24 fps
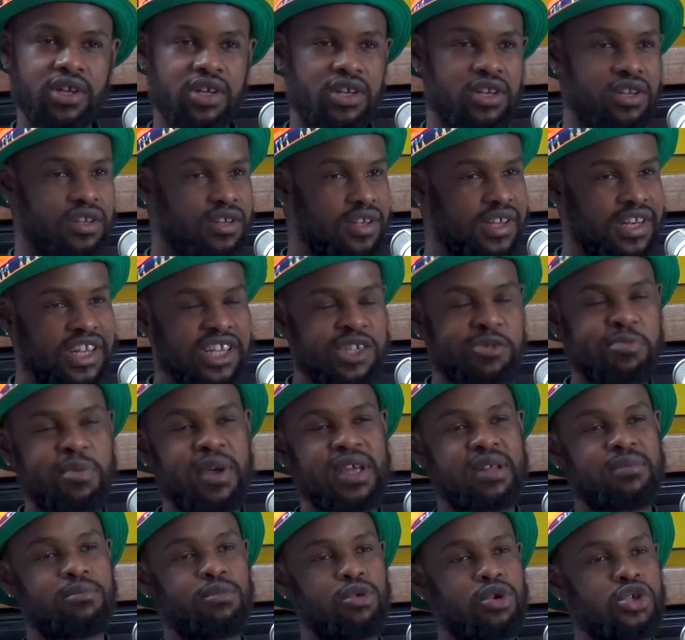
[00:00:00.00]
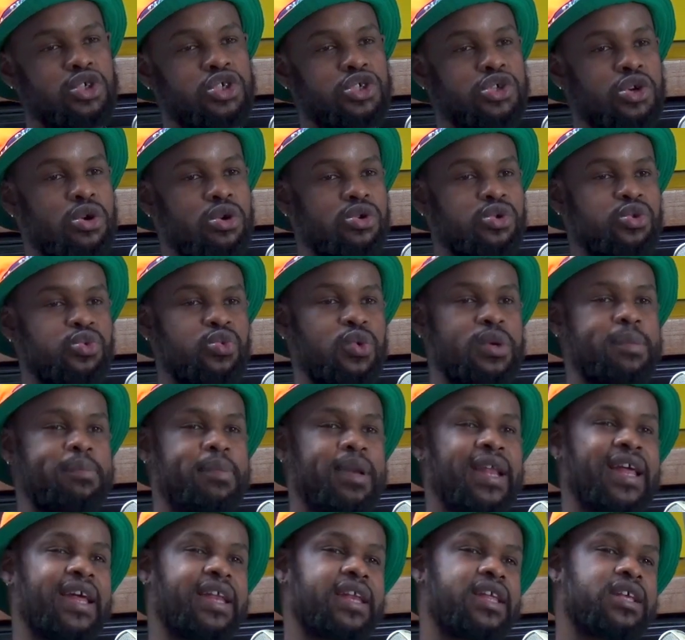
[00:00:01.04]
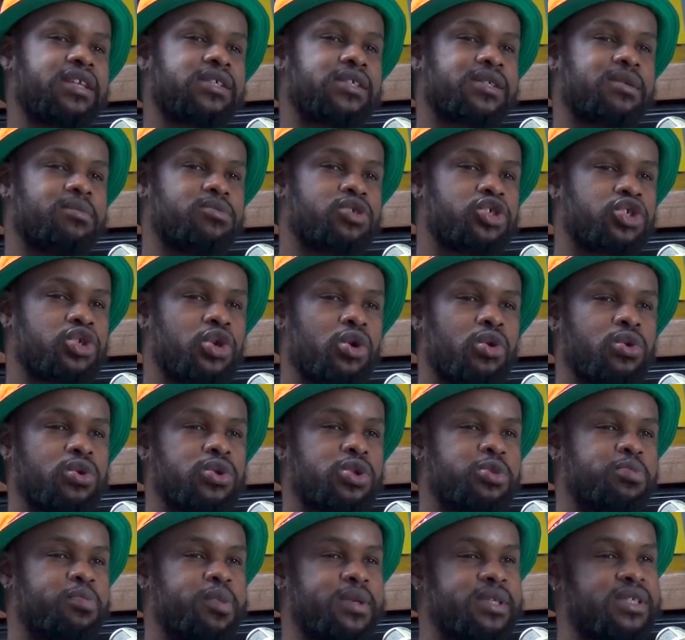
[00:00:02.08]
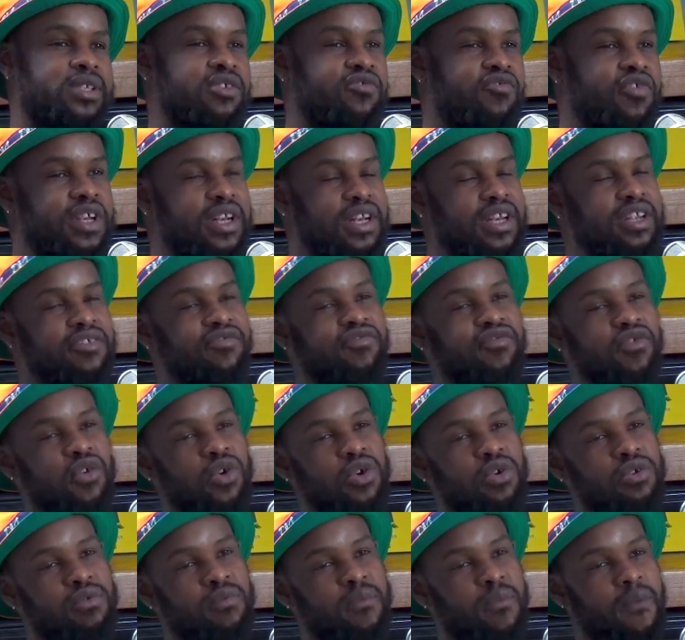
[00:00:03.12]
can expect more shows. We're planning some shows specifically for